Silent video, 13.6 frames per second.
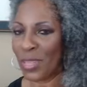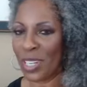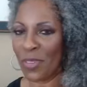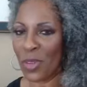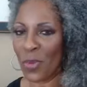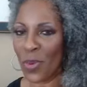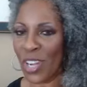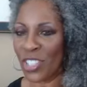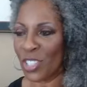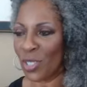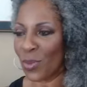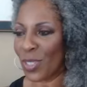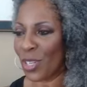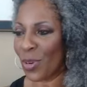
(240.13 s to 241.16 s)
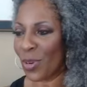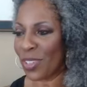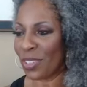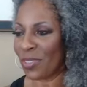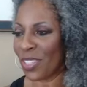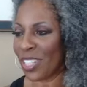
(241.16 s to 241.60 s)
if you're watching a
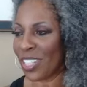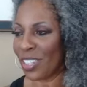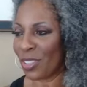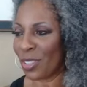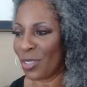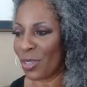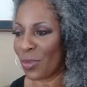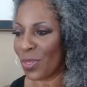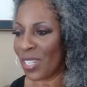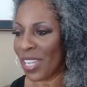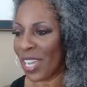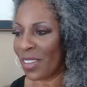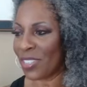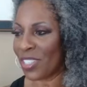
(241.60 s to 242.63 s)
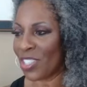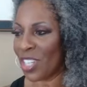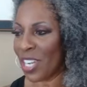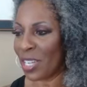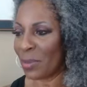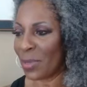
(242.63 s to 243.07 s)
recorded video, you don't really have to
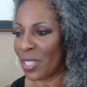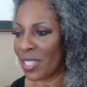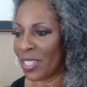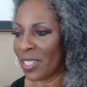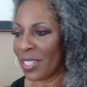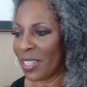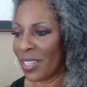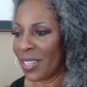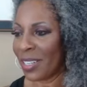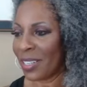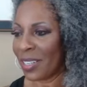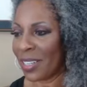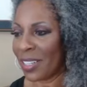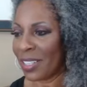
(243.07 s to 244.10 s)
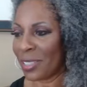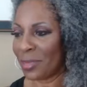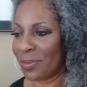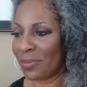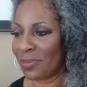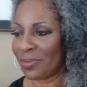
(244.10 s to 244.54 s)
chime in
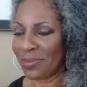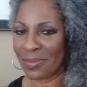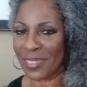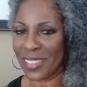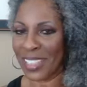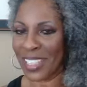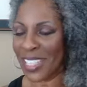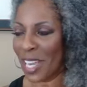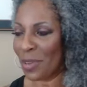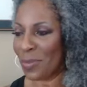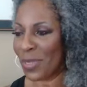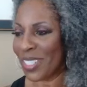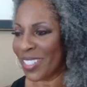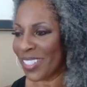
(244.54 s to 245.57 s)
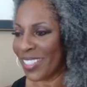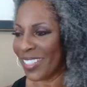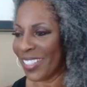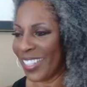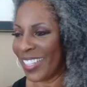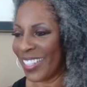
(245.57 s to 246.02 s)
because I'll miss it.
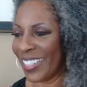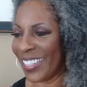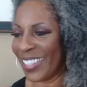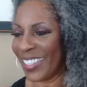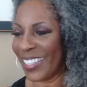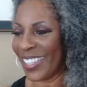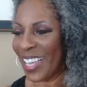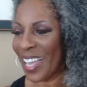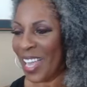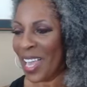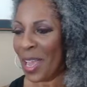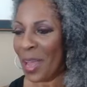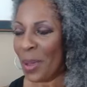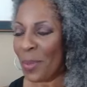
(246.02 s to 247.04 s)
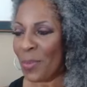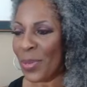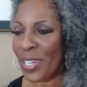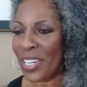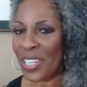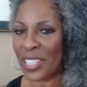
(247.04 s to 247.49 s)

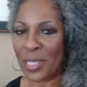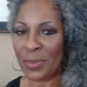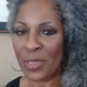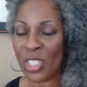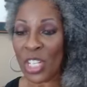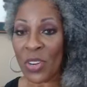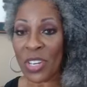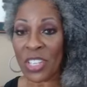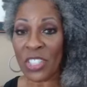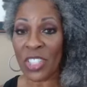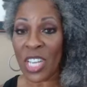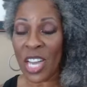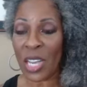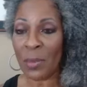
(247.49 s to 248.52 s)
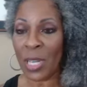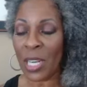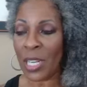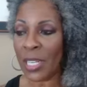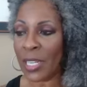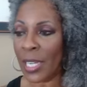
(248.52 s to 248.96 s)
But share it on your
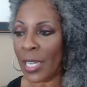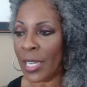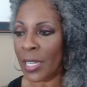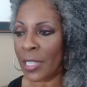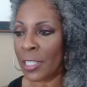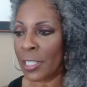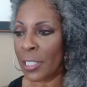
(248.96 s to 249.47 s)
timeline, and